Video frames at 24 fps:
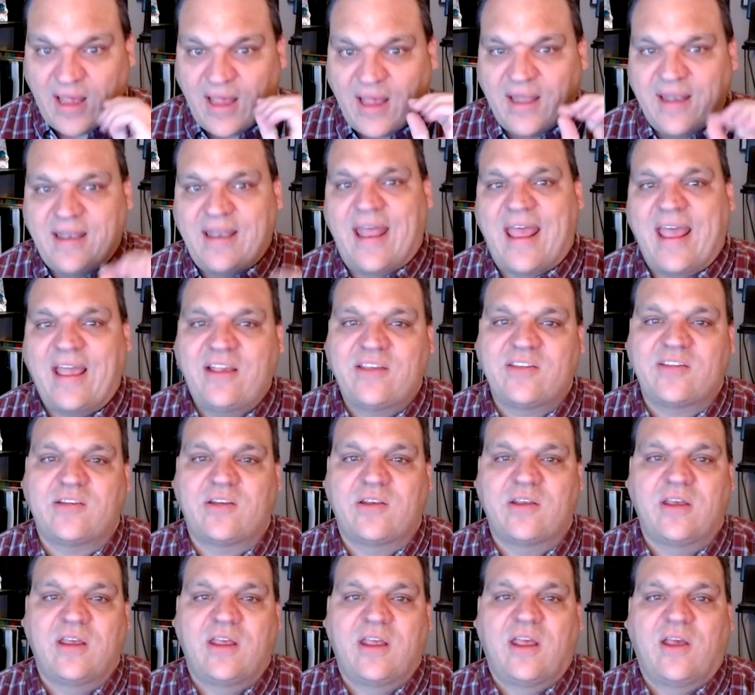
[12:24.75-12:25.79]

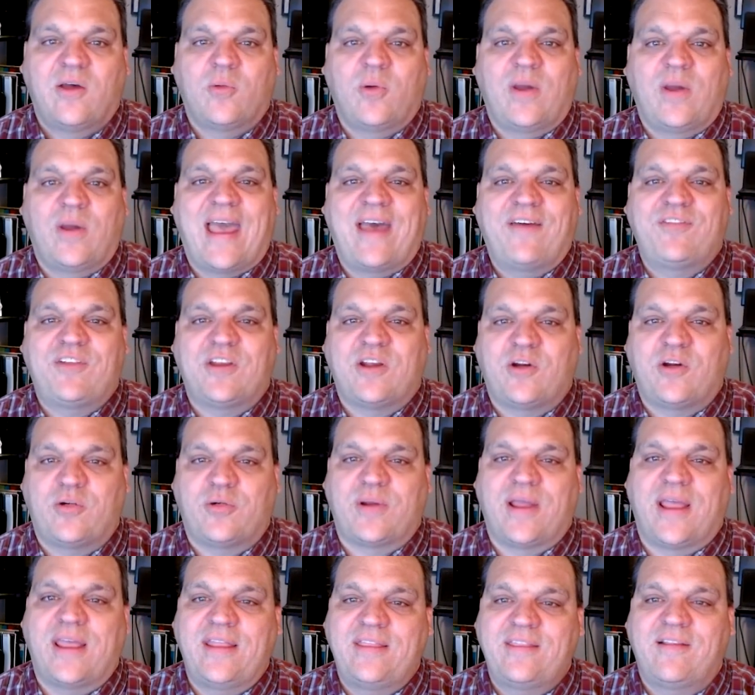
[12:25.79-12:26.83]
Next, we have to
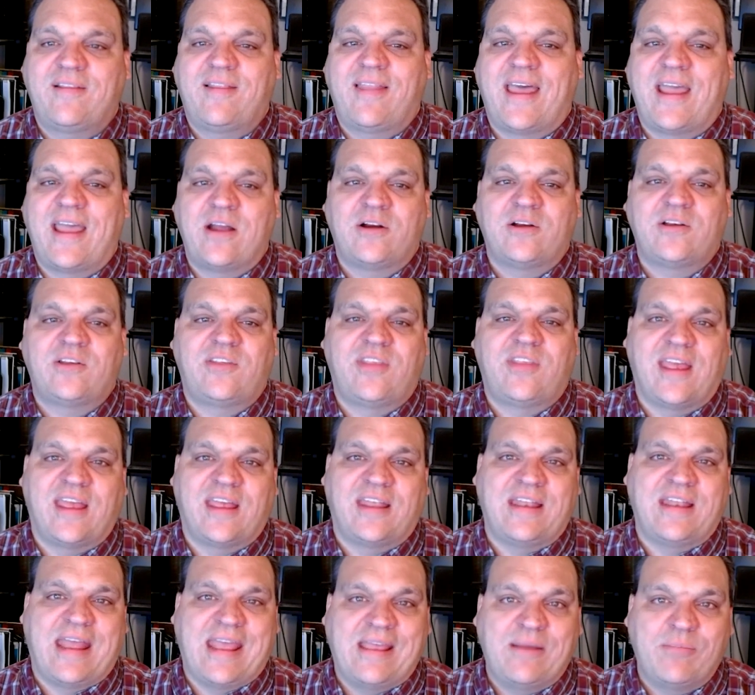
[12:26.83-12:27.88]
create the layers that
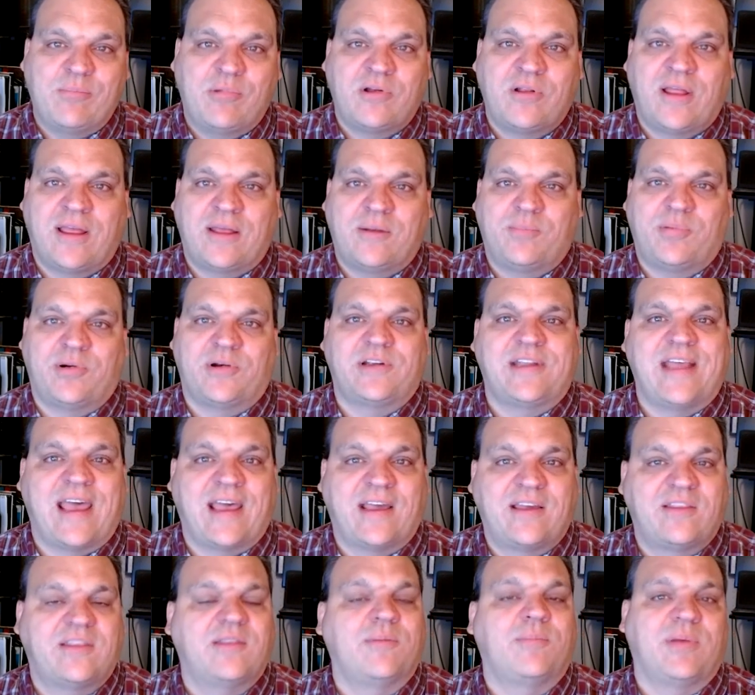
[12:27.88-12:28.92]
enable and
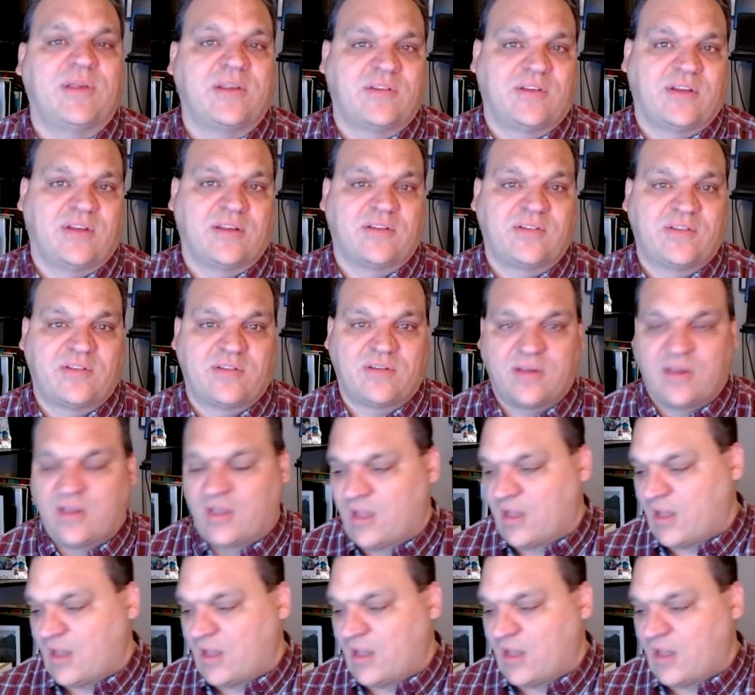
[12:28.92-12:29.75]
protect the business.